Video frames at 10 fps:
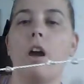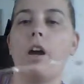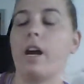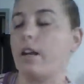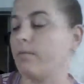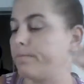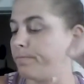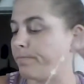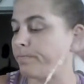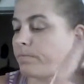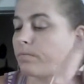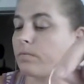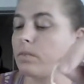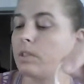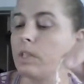Alright.
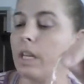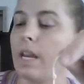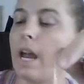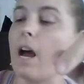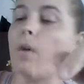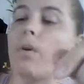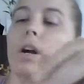Now we're